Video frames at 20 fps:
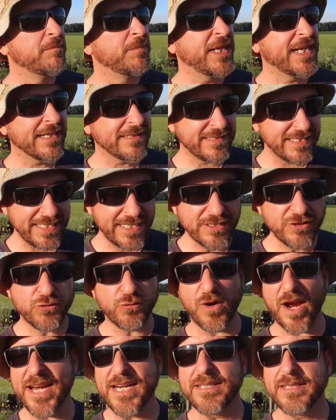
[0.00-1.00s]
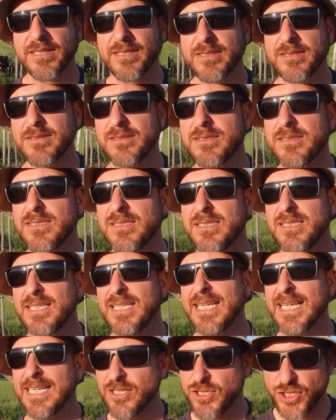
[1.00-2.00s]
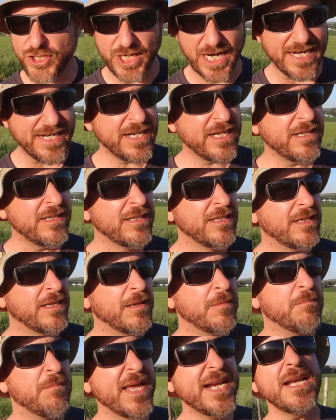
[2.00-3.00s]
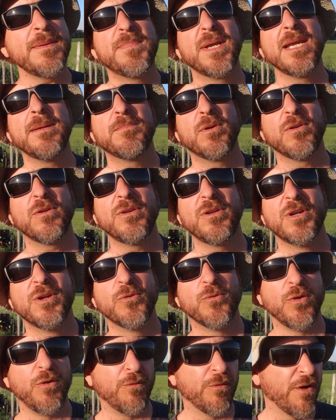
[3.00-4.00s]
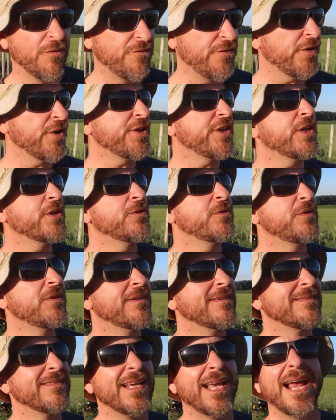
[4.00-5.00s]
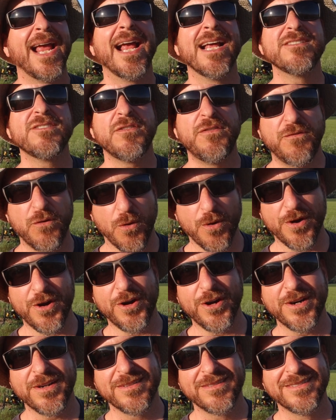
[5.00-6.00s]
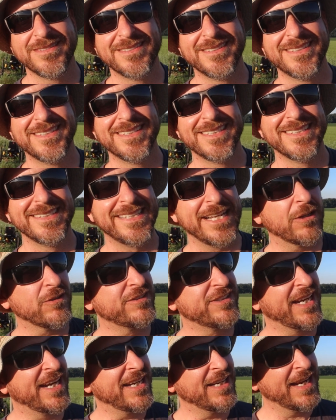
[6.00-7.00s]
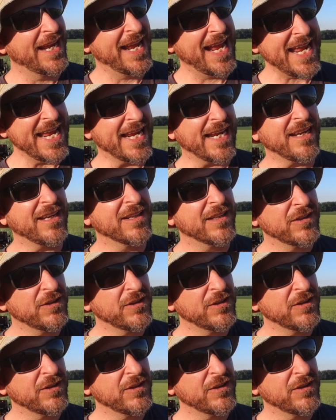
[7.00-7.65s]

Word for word: because he is right. In China, many people will refer to you as a foreigner. They'll say, hey,